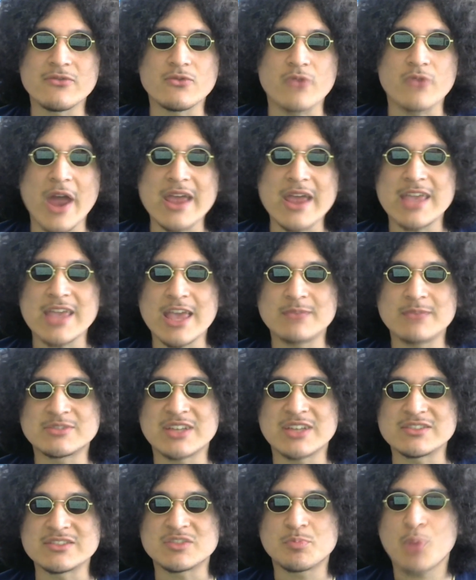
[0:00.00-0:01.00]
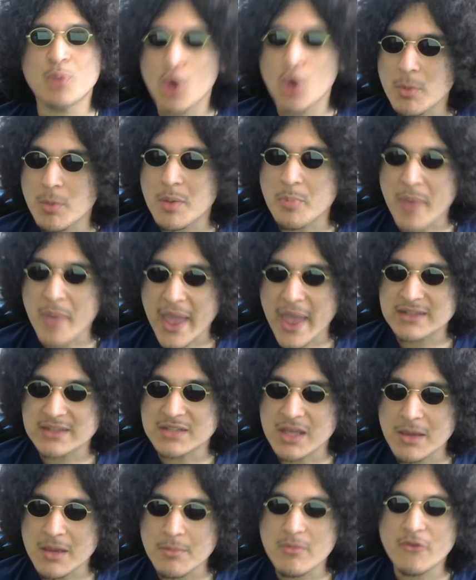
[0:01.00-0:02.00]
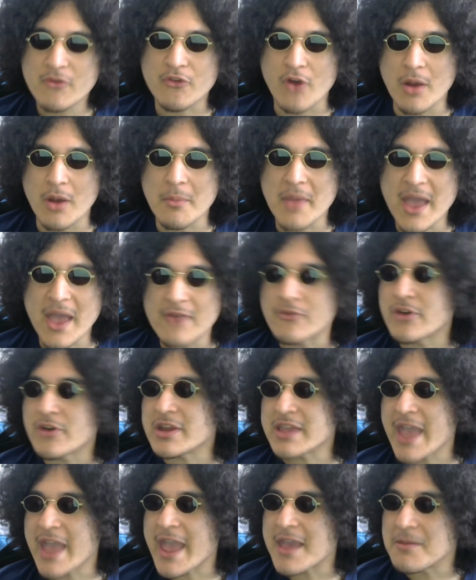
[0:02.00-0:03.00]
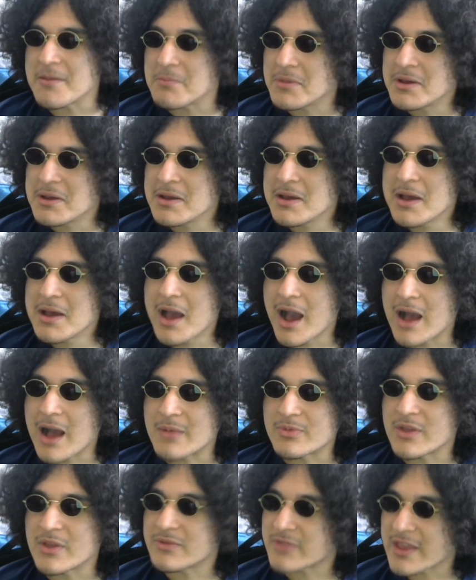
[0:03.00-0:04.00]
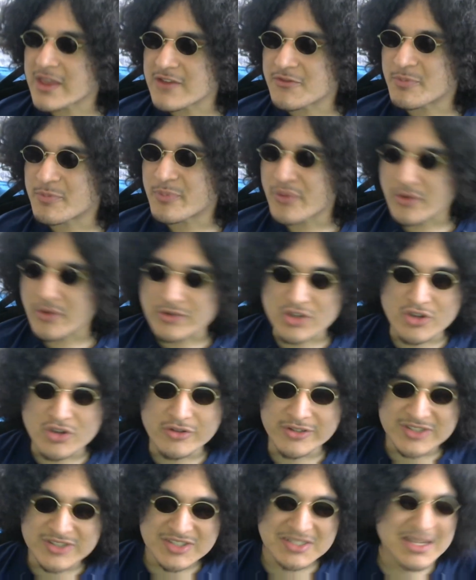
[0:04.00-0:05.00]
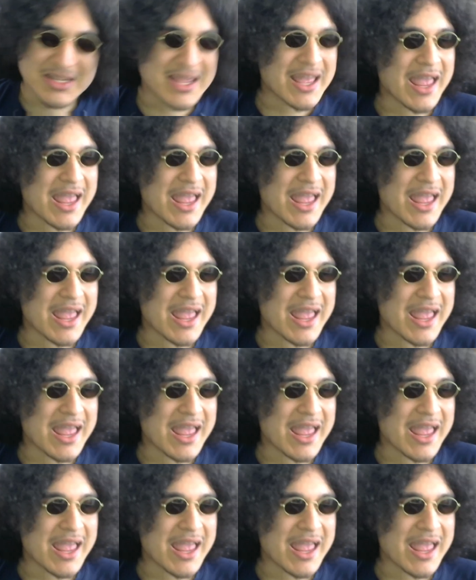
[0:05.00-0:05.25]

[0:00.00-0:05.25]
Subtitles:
Riot Games has permabanned him from every game that they've produced.